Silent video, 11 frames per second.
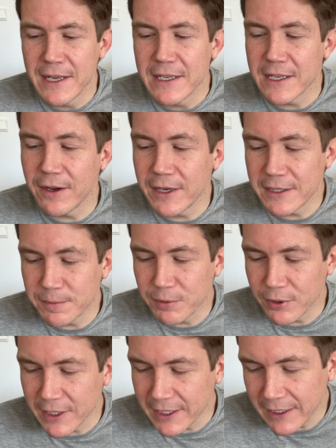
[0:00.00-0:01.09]
So it's
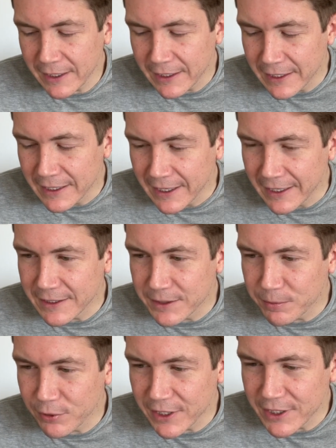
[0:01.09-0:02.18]
pretty, it's
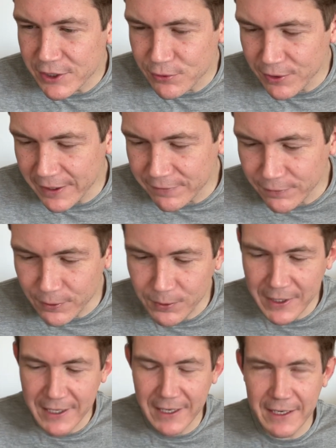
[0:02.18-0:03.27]
pretty
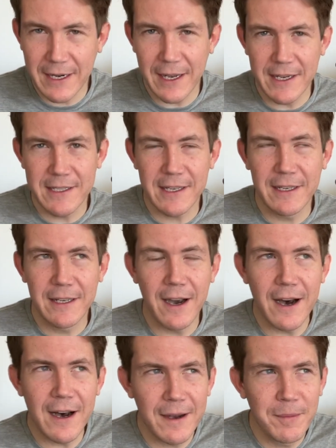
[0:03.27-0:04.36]
straightforward and nice and
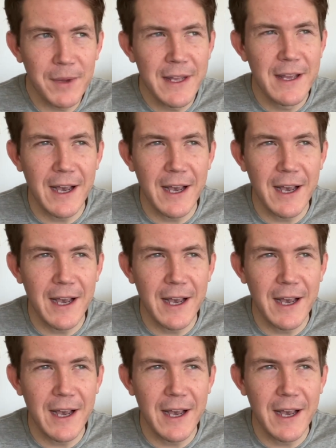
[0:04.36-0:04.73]
calm.